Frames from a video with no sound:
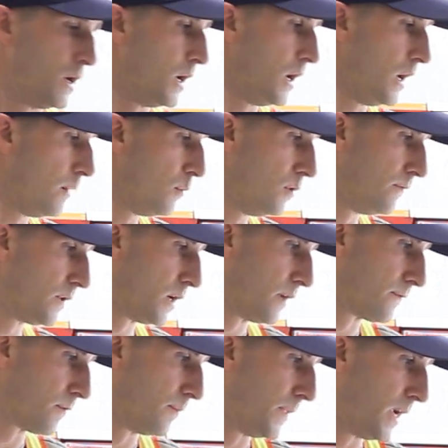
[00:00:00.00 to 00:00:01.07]
Moving on
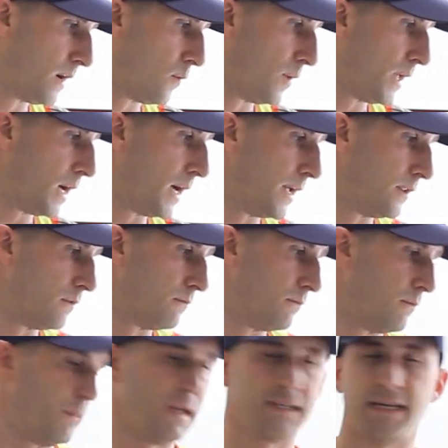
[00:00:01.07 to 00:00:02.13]
from there, we
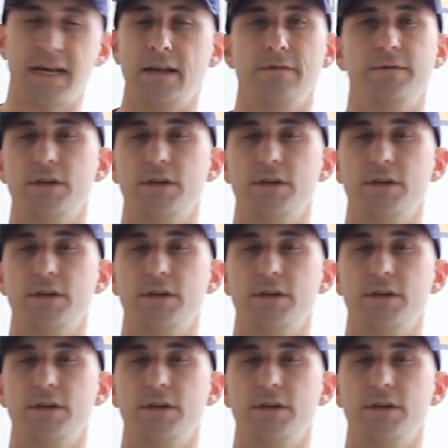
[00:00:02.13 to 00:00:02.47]
got maintaining